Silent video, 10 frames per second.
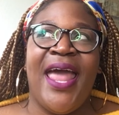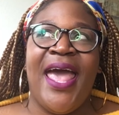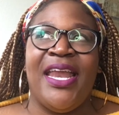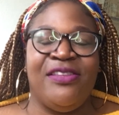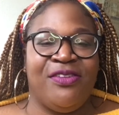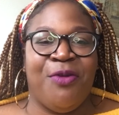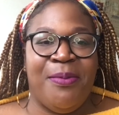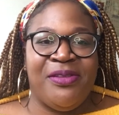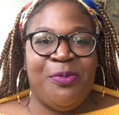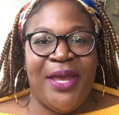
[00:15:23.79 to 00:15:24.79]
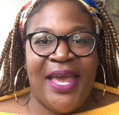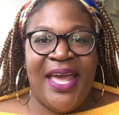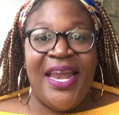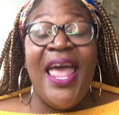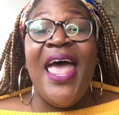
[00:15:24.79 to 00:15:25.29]
at Instagram this
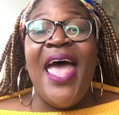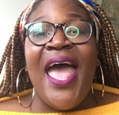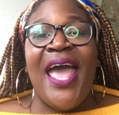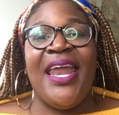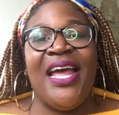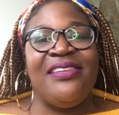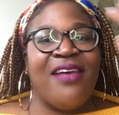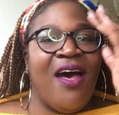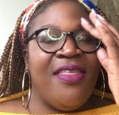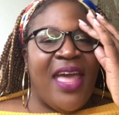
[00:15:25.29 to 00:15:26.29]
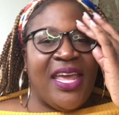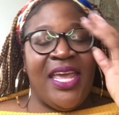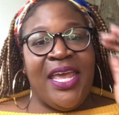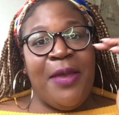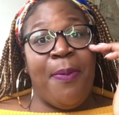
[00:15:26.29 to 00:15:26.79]
weekend and I saw that
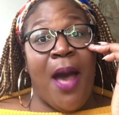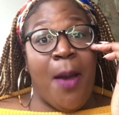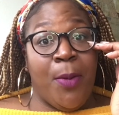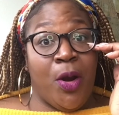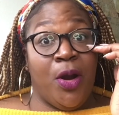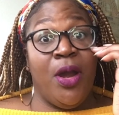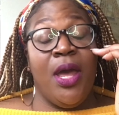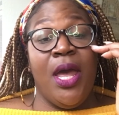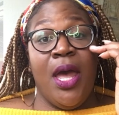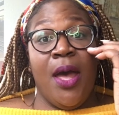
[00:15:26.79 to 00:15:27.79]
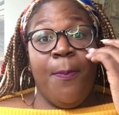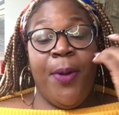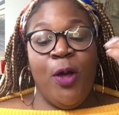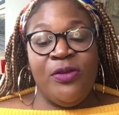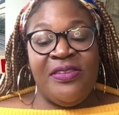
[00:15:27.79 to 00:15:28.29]
Keke Palmer
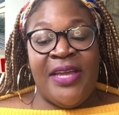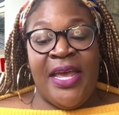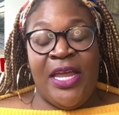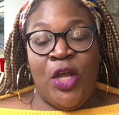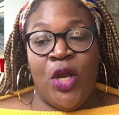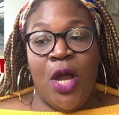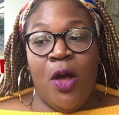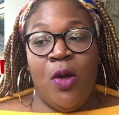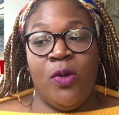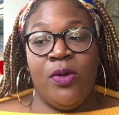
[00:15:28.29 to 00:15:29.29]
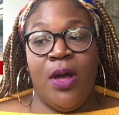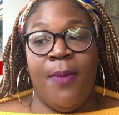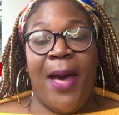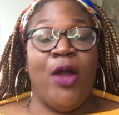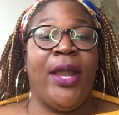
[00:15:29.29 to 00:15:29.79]
posted, you know,
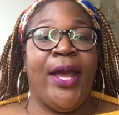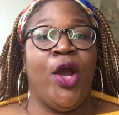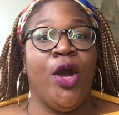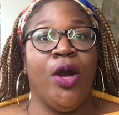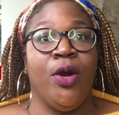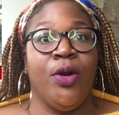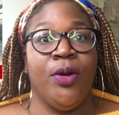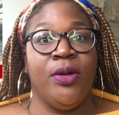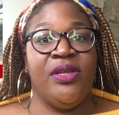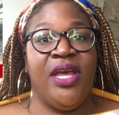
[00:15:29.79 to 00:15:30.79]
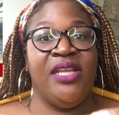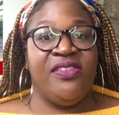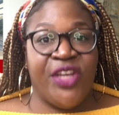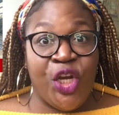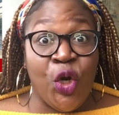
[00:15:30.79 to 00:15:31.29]
about like her
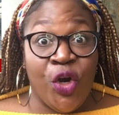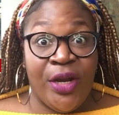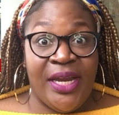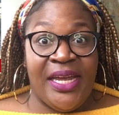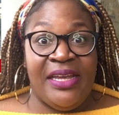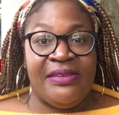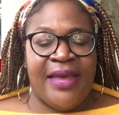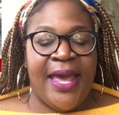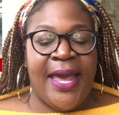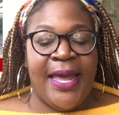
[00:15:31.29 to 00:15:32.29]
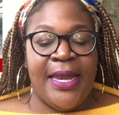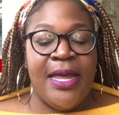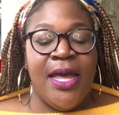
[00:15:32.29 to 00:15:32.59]
insecurities and